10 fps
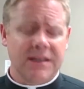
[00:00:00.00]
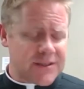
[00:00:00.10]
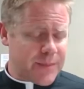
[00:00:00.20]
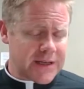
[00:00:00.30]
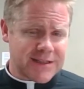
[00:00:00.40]
He
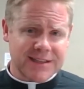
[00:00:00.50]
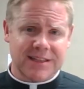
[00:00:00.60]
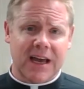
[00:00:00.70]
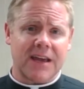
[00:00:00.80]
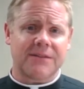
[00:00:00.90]
spends
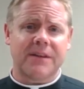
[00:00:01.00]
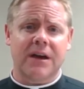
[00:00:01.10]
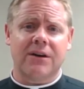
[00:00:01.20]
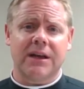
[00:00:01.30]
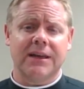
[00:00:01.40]
his life
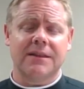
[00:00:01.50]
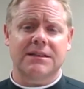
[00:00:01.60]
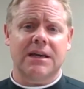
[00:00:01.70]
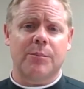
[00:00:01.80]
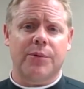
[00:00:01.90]
there in the
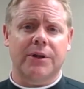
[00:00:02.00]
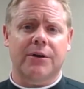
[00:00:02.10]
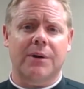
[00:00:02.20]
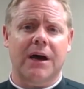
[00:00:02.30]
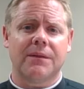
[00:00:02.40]
temple and
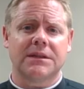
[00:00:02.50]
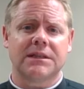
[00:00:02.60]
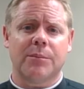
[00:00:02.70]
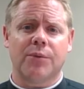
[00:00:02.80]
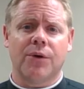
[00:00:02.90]
around the
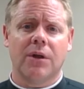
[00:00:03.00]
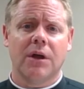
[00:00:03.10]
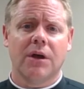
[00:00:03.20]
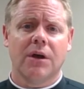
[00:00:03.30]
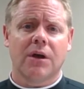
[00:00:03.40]
temple,
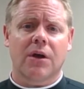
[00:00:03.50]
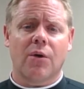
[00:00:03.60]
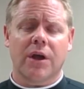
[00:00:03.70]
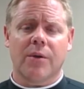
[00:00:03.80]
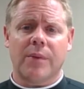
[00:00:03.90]

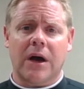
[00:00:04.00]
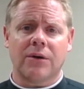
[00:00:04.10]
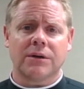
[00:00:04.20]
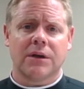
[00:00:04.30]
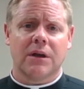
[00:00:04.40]
going
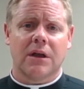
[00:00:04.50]
about